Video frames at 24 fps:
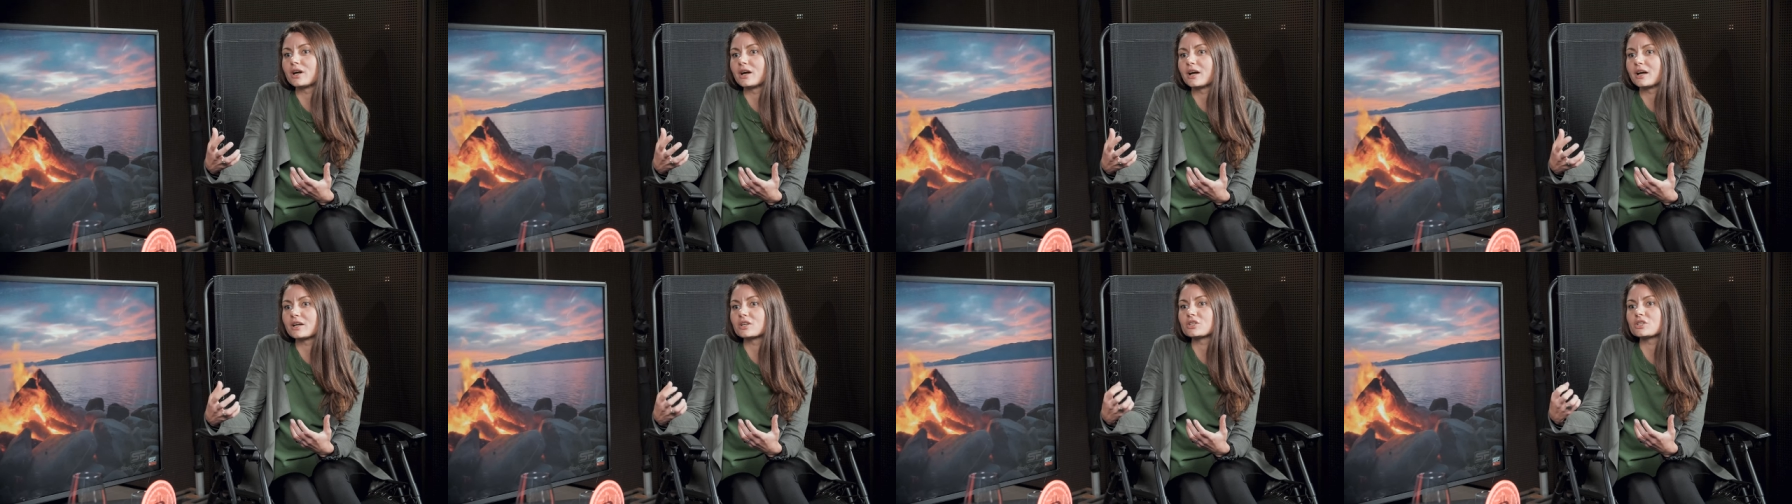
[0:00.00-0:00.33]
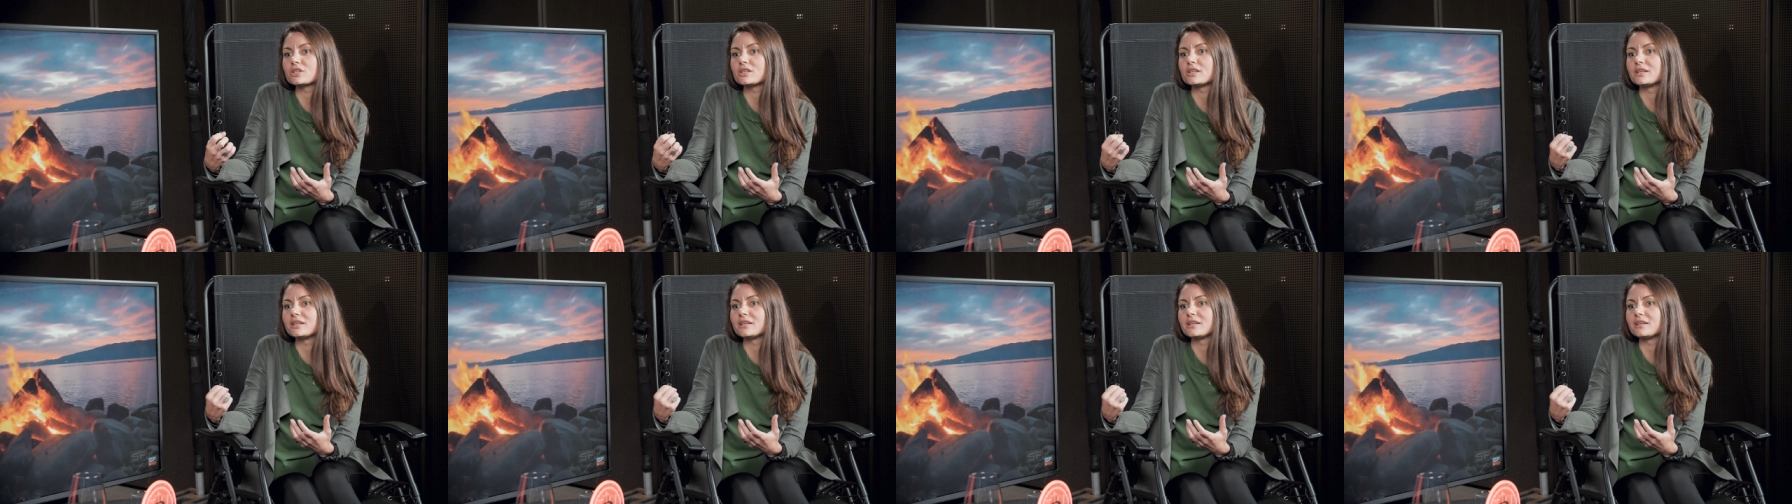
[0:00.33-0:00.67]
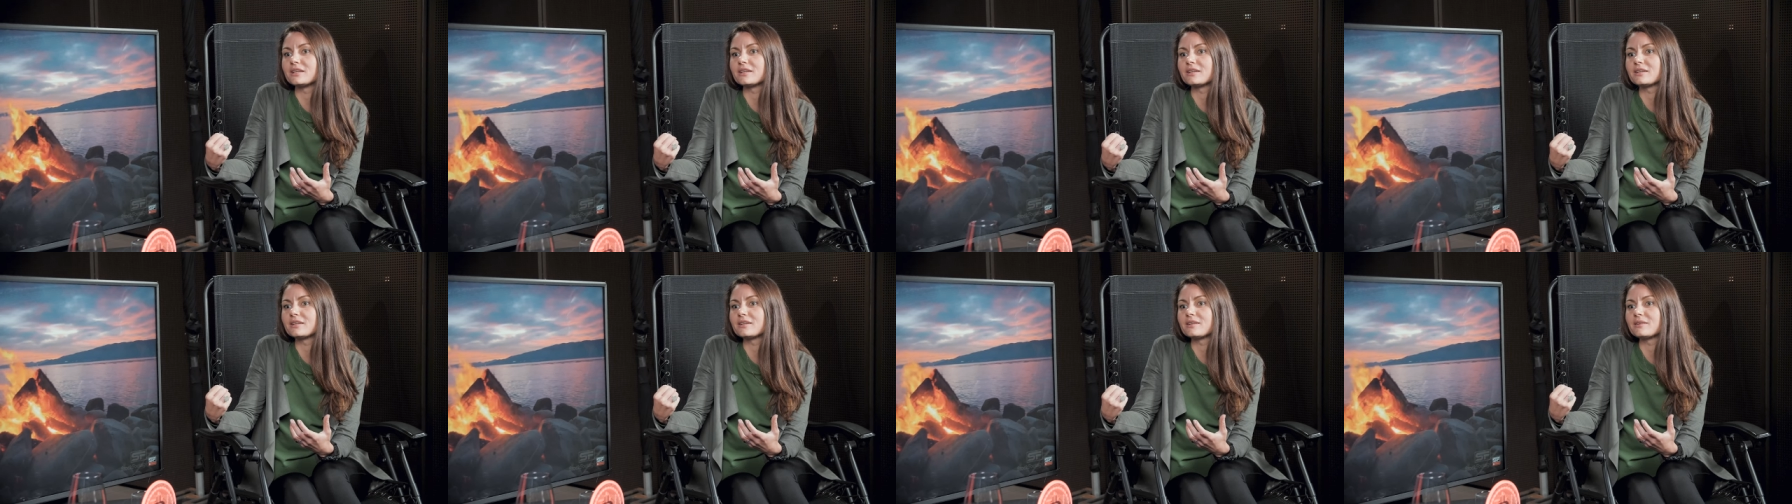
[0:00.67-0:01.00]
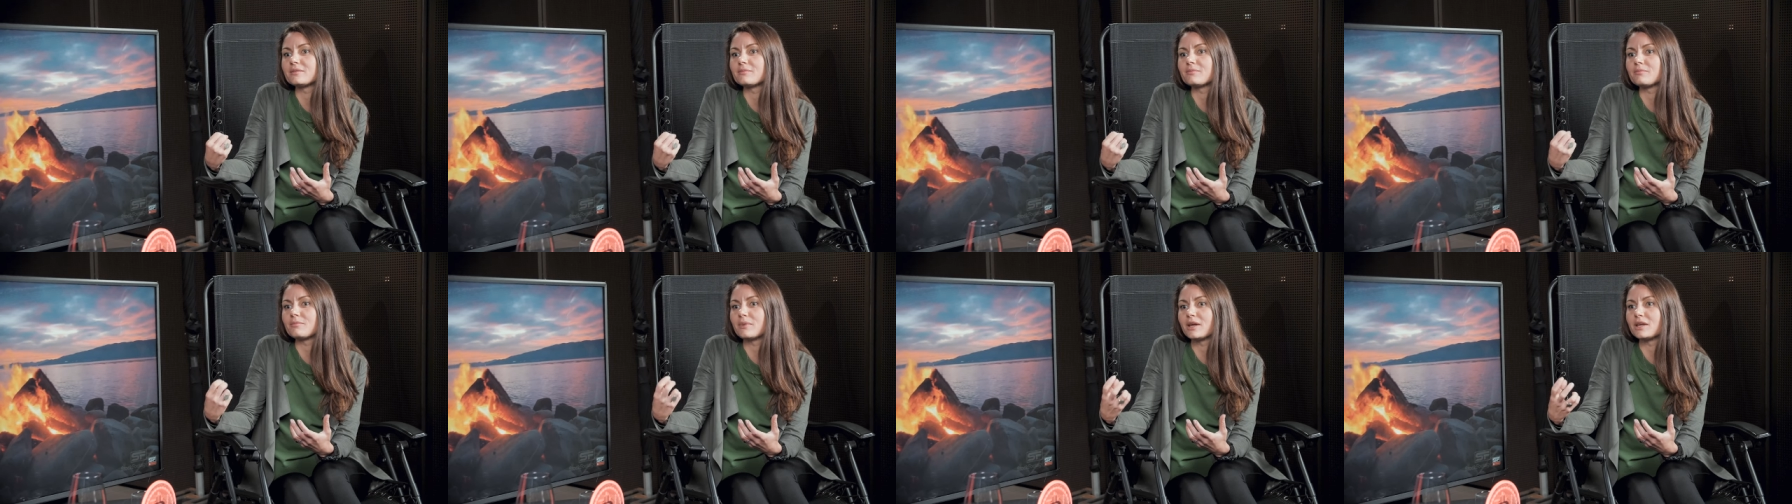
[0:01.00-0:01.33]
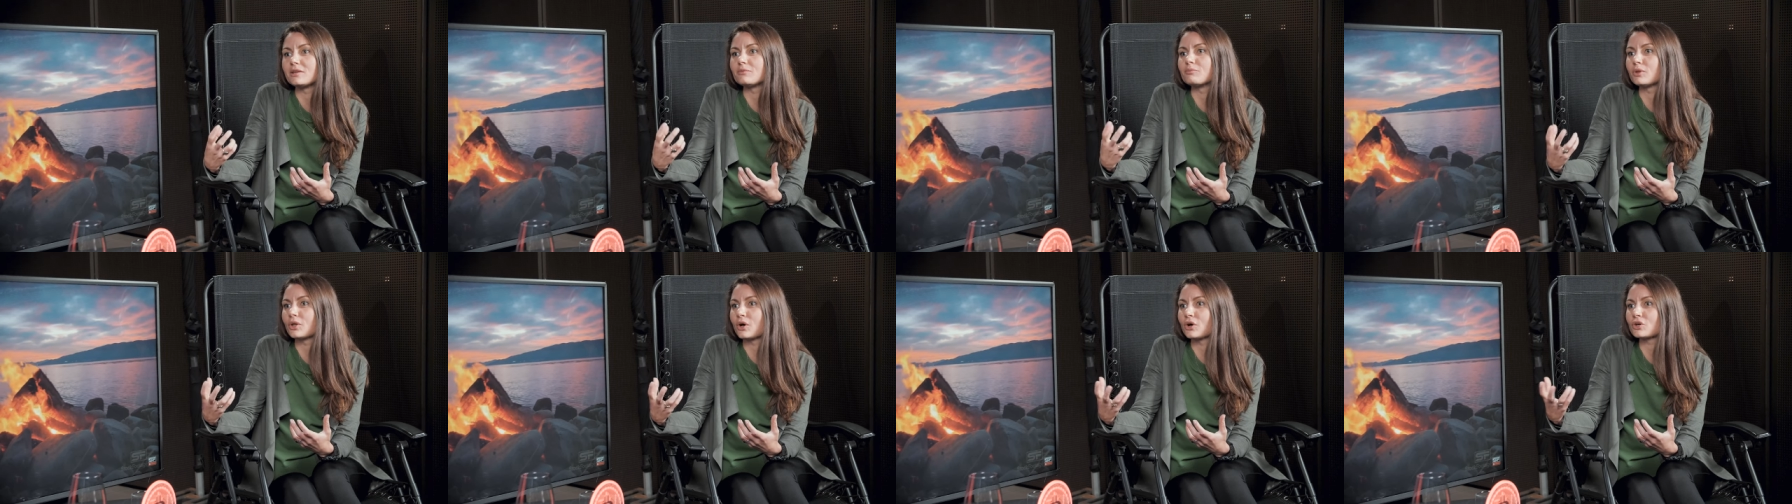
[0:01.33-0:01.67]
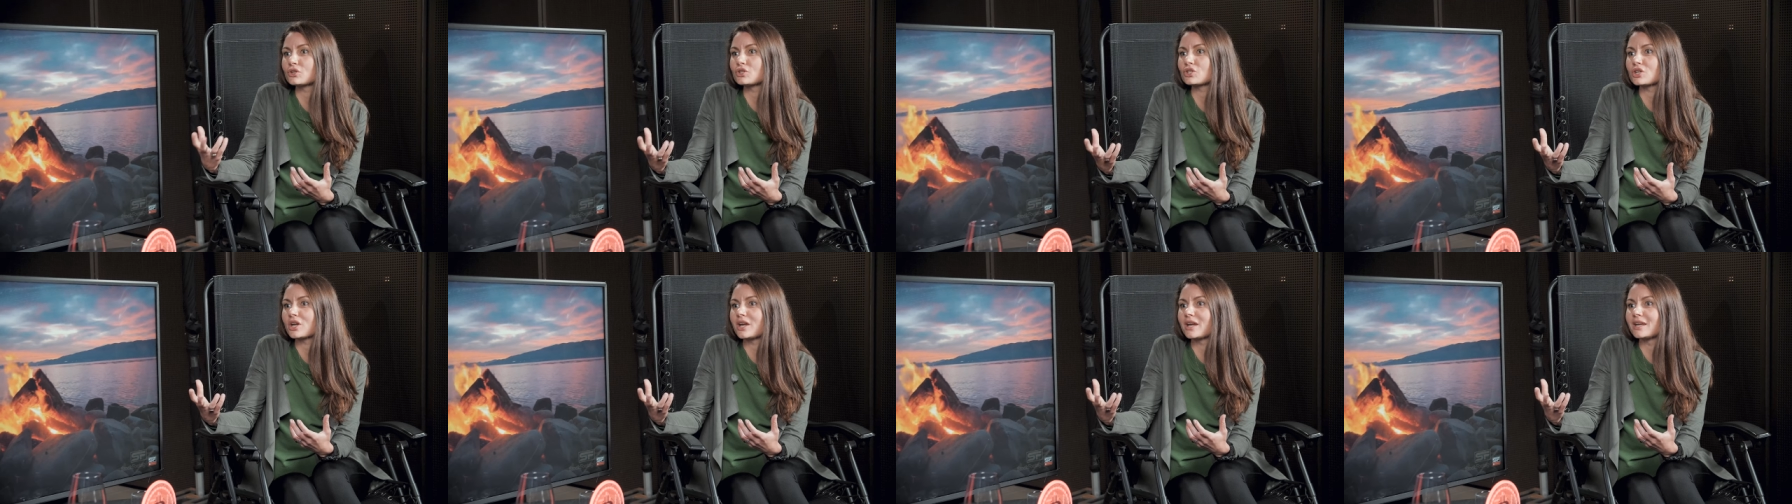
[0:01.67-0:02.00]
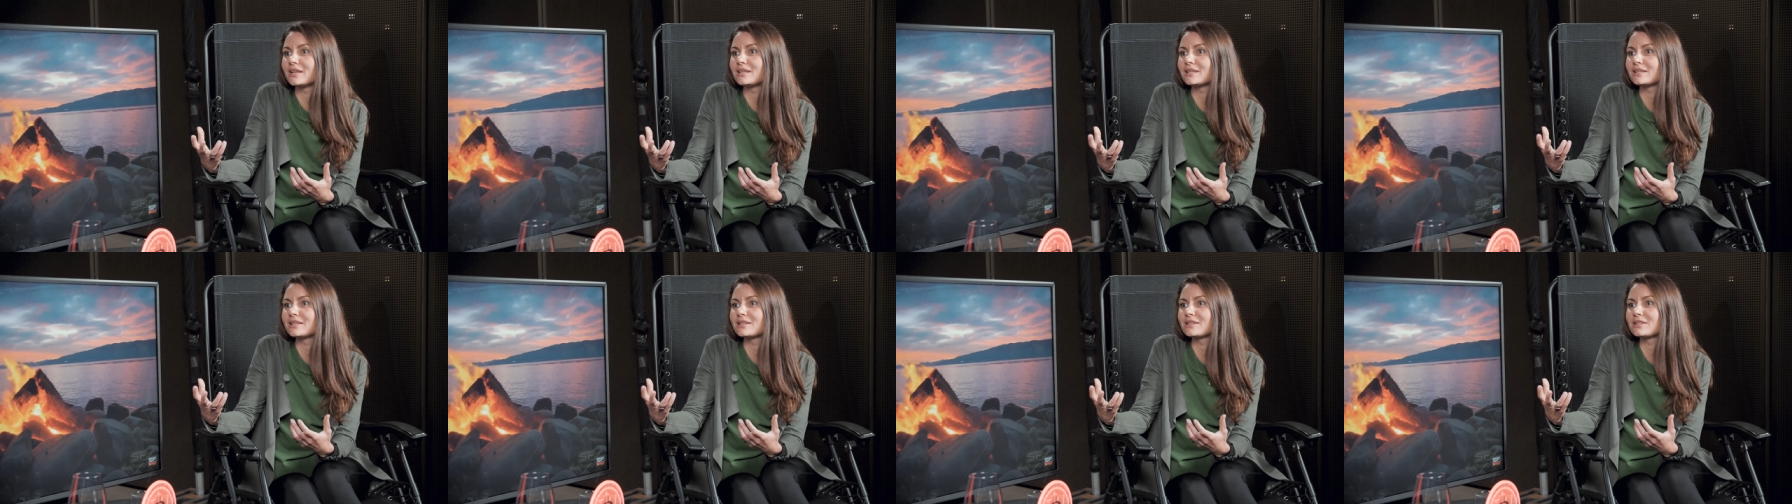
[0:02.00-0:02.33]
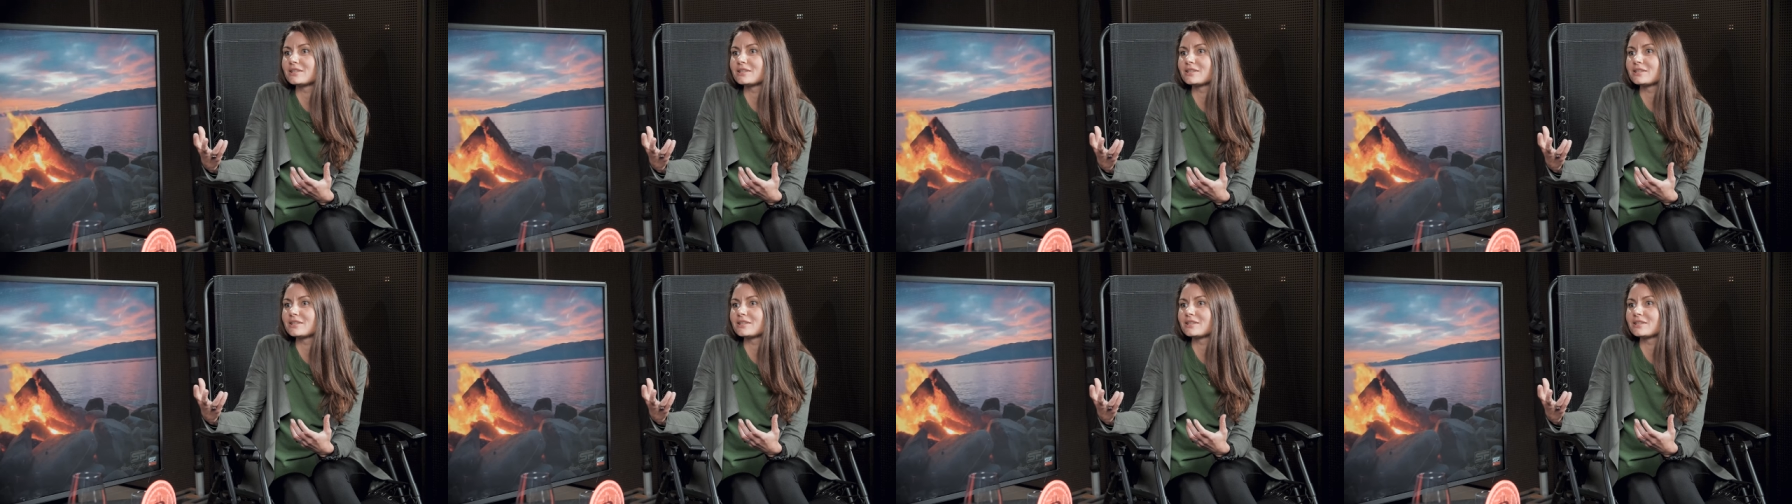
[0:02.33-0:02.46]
actually made blockchain